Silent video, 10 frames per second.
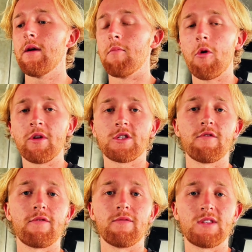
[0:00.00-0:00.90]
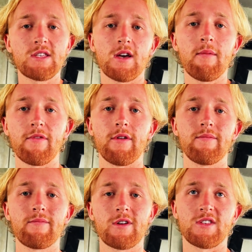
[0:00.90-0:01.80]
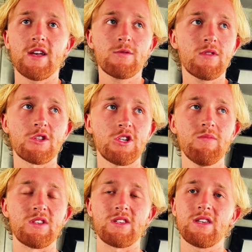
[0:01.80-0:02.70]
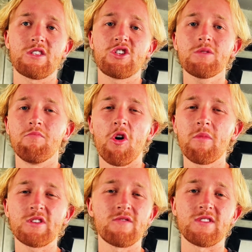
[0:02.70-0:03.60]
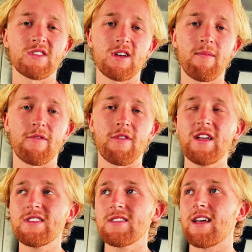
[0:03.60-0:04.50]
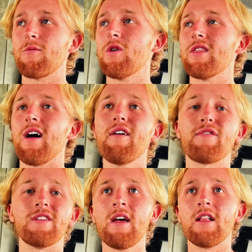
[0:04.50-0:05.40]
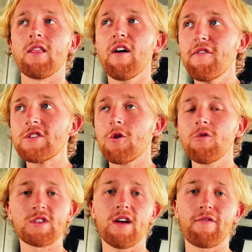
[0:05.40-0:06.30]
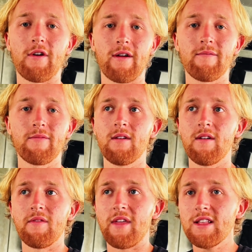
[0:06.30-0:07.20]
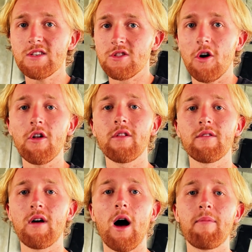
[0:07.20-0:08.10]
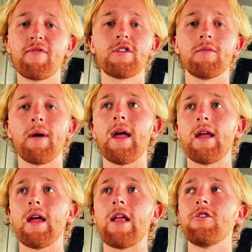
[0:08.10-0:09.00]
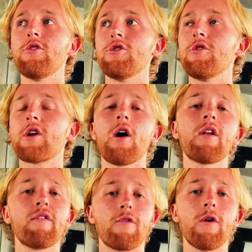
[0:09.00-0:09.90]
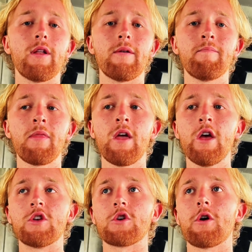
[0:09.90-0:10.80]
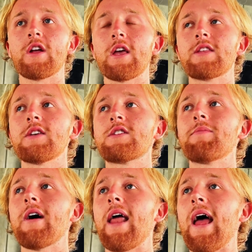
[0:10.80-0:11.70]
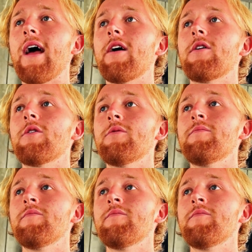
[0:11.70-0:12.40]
moments of discomfort, because that's what the gym is. It's just moments of discomfort. That's like what life is. Life is all suffering. That's not up for debate, and you can't avoid it. So it's about how